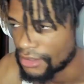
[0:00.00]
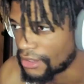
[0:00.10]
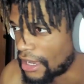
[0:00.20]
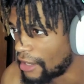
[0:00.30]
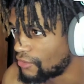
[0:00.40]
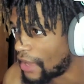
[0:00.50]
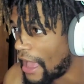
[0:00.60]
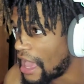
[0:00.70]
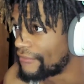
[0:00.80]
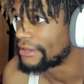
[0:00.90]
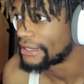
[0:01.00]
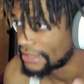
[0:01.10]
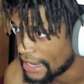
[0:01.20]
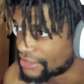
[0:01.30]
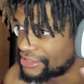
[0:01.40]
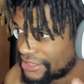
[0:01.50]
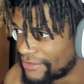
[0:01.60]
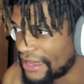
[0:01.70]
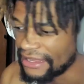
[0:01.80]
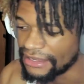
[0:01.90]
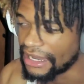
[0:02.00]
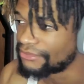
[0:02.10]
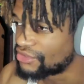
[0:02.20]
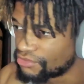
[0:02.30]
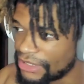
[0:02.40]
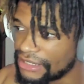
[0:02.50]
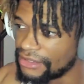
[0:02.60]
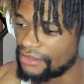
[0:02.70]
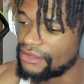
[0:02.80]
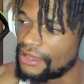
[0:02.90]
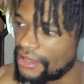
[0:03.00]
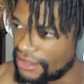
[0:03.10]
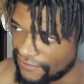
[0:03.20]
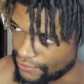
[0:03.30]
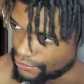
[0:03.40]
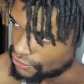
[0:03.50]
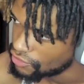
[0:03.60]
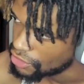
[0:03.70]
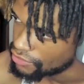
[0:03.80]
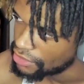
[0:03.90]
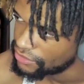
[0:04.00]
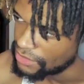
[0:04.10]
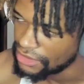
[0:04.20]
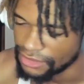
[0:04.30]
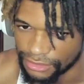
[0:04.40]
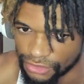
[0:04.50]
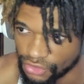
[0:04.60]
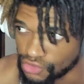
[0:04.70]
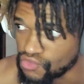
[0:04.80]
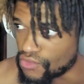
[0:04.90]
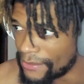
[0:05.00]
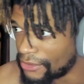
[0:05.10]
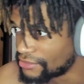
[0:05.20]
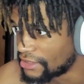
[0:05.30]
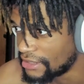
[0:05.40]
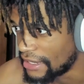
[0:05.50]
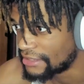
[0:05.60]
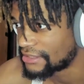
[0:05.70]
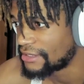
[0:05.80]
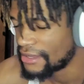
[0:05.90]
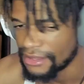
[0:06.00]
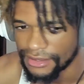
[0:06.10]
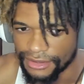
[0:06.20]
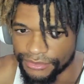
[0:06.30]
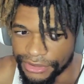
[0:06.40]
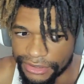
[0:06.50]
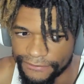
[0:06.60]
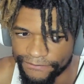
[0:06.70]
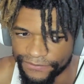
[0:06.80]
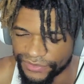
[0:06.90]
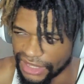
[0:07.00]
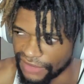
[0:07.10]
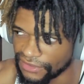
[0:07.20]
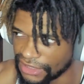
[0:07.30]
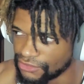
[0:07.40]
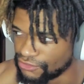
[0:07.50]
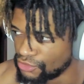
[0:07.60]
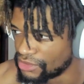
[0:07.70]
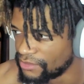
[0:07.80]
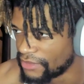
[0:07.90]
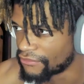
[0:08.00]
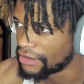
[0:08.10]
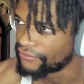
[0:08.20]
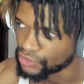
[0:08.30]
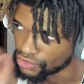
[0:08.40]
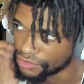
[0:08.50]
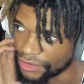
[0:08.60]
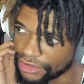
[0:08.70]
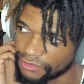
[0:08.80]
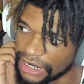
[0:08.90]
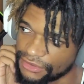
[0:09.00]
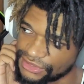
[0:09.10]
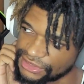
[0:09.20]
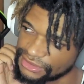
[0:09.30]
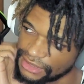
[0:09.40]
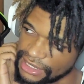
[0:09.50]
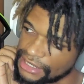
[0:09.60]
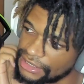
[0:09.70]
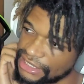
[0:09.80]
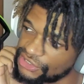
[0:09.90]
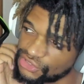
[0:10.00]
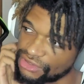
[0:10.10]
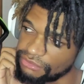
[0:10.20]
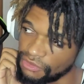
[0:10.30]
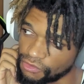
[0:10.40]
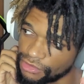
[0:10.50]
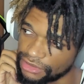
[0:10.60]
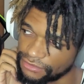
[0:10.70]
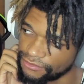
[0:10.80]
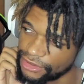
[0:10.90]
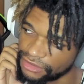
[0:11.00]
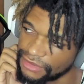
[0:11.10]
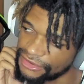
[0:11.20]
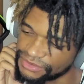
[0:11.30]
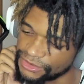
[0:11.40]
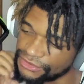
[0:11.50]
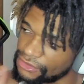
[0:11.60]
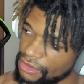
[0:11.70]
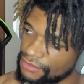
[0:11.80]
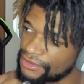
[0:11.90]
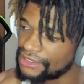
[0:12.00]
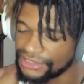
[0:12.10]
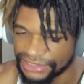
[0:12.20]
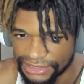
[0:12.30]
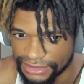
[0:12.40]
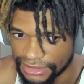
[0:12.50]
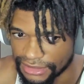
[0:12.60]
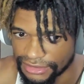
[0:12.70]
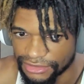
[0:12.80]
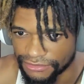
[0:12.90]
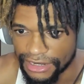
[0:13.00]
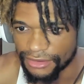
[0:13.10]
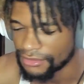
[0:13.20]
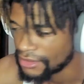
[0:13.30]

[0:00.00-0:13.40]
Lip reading: I have a lot of shit in my head. I'm just waiting. If YouTube don't work for me, cool. I'm on to the next. But I feel like YouTube can be my route for sure. One of the routes. It's just going to be one of the routes, bro. There's always another route.